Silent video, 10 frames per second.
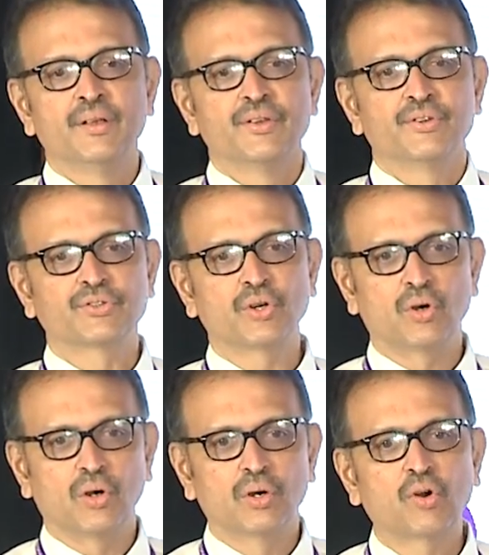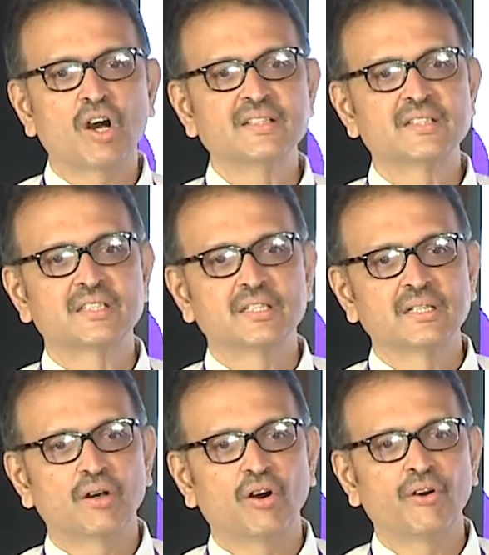So causes
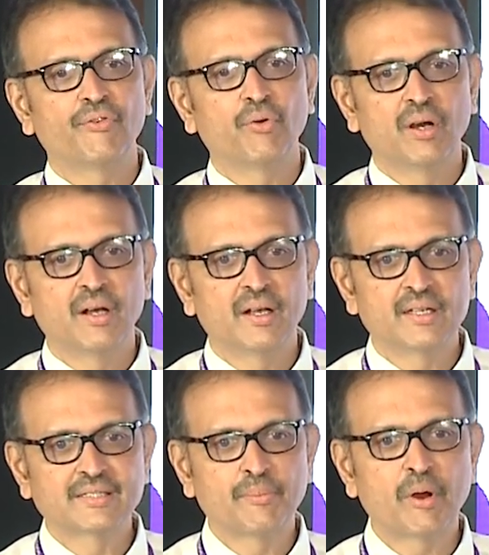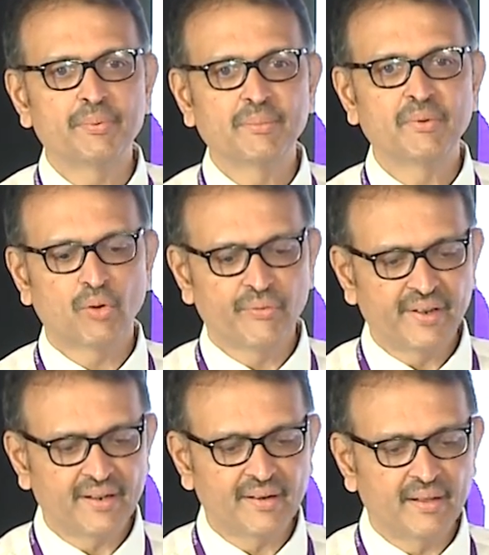of suboptimal ovarian